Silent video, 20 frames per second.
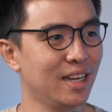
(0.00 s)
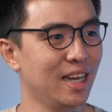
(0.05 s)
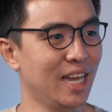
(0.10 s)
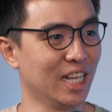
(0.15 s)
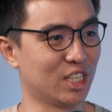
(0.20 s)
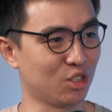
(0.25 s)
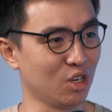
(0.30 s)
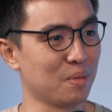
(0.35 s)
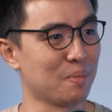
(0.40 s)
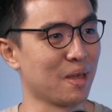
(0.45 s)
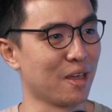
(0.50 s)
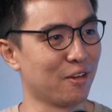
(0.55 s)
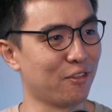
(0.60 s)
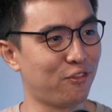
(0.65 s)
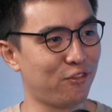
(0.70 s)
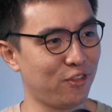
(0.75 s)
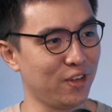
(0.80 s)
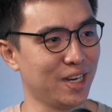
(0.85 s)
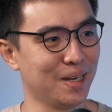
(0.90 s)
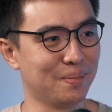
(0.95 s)
It's going to be a
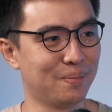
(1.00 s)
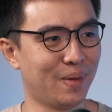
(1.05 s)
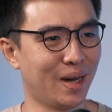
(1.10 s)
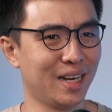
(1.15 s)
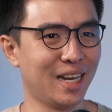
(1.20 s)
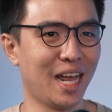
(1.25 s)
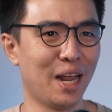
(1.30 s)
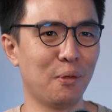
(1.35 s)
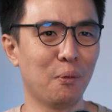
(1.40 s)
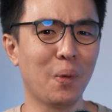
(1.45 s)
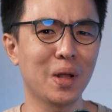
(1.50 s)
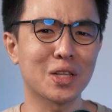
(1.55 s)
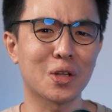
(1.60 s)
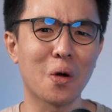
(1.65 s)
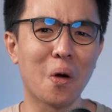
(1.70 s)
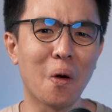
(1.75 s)
feat, but at what